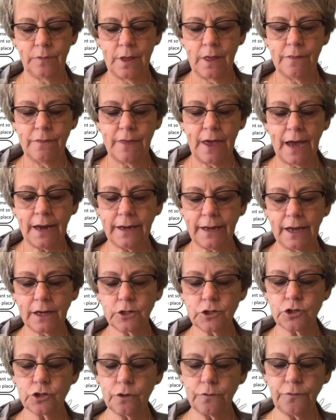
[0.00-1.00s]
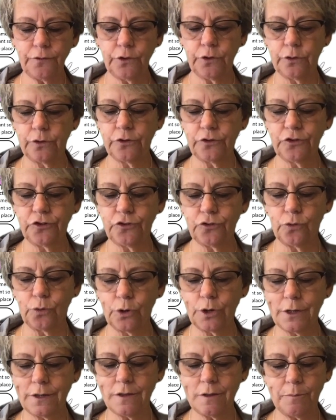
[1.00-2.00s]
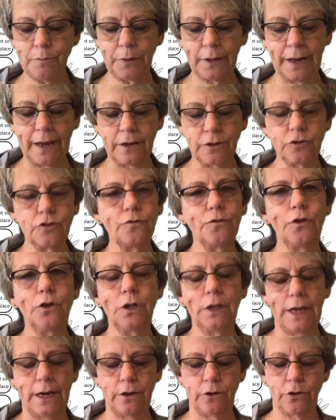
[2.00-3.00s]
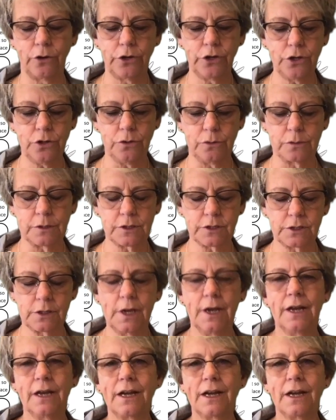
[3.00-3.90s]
That extra food is stored in the plants for later use.